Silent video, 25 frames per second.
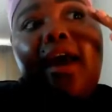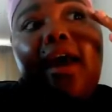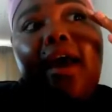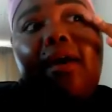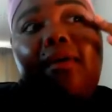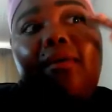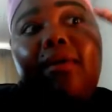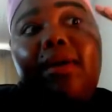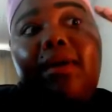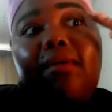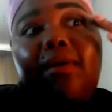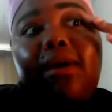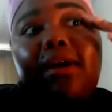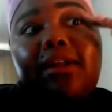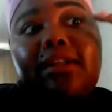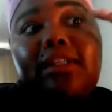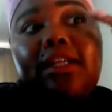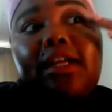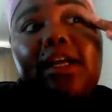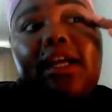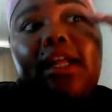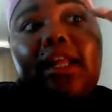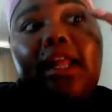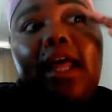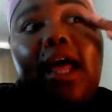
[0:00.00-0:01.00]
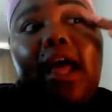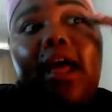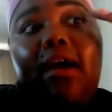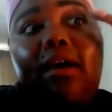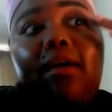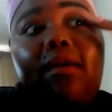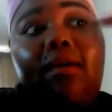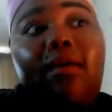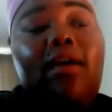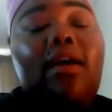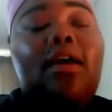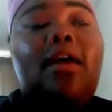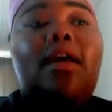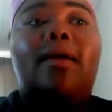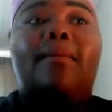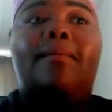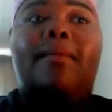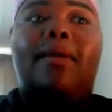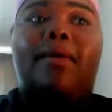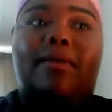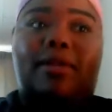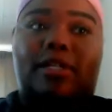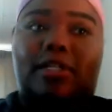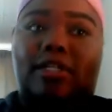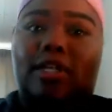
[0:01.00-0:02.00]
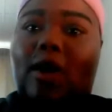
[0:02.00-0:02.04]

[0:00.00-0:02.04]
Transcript: and we want to glow, but we